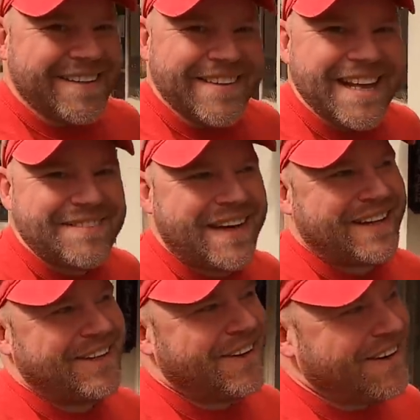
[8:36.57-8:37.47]
Wouldn't that be
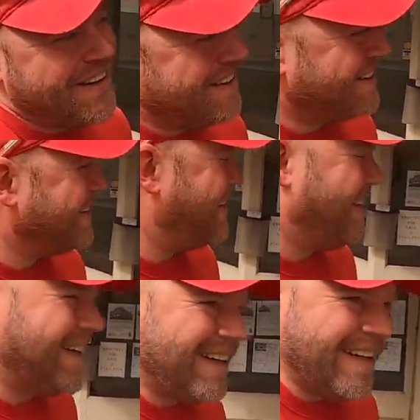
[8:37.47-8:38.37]
cool?
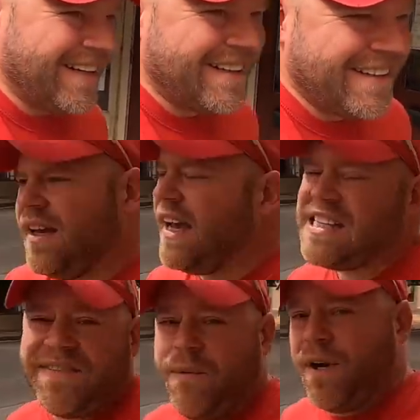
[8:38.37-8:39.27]
I
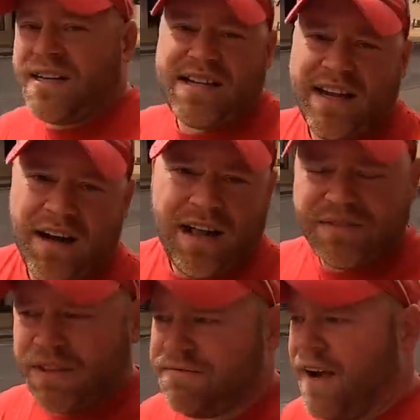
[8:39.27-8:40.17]
guess if I wanna see it, I'll have
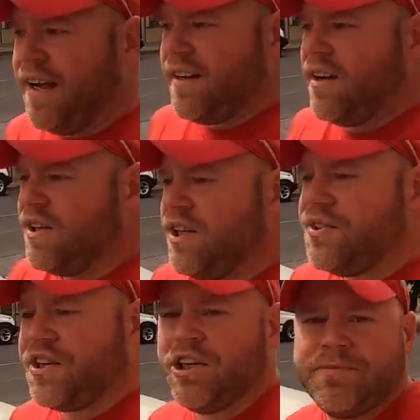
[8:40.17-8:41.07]
to find it on
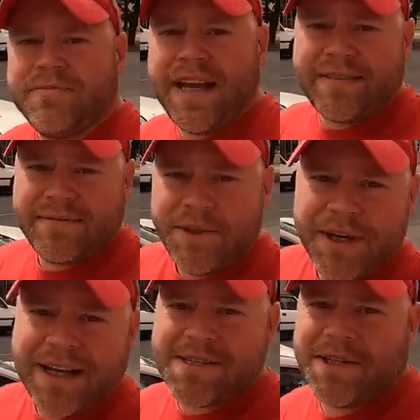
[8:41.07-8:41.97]
YouTube, like you
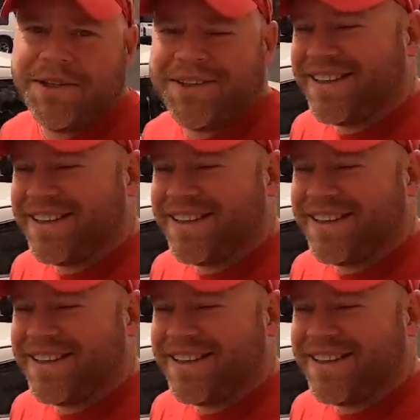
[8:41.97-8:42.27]
guys do.